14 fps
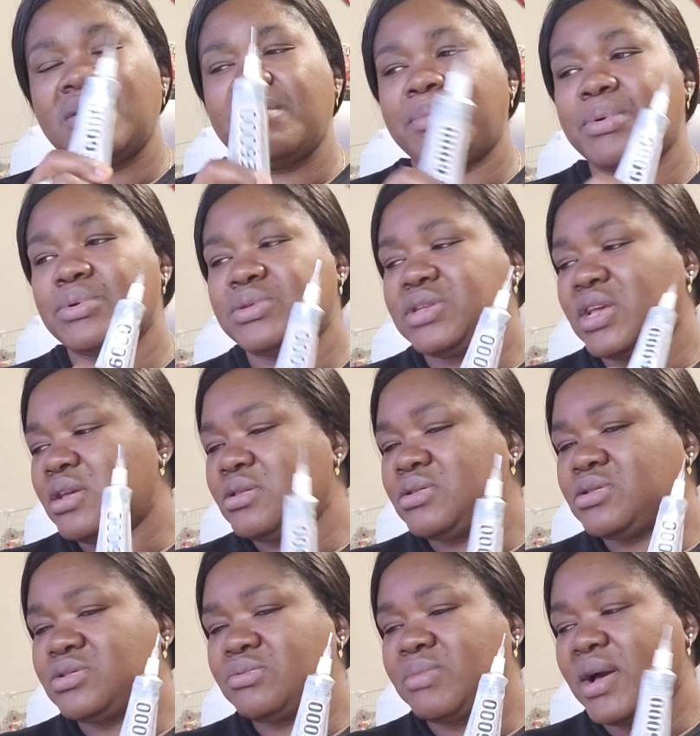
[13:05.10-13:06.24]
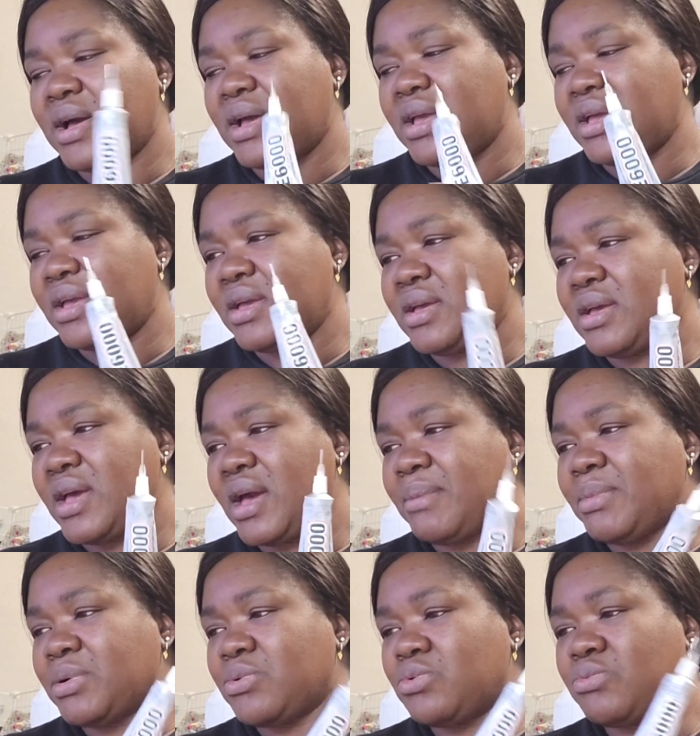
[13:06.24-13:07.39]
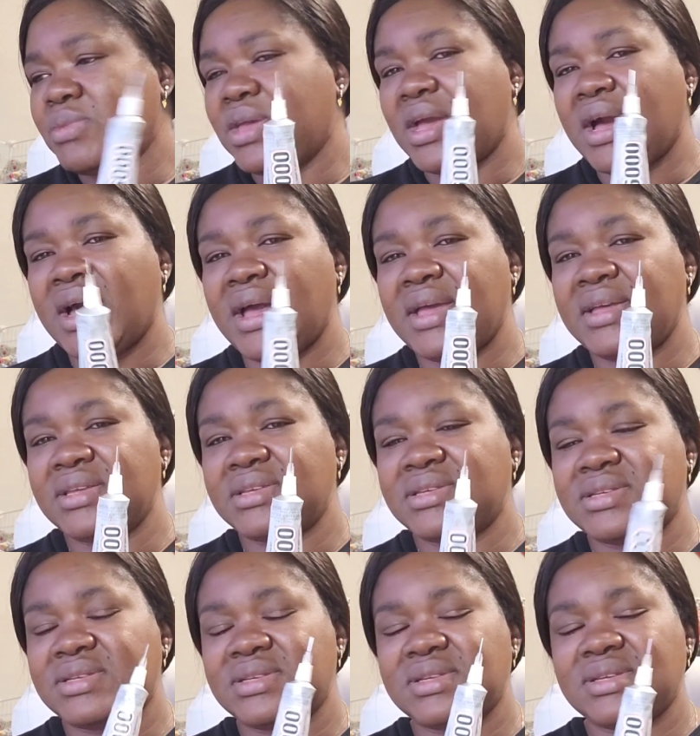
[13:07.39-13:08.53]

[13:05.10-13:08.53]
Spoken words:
put into my amigurumi eyes.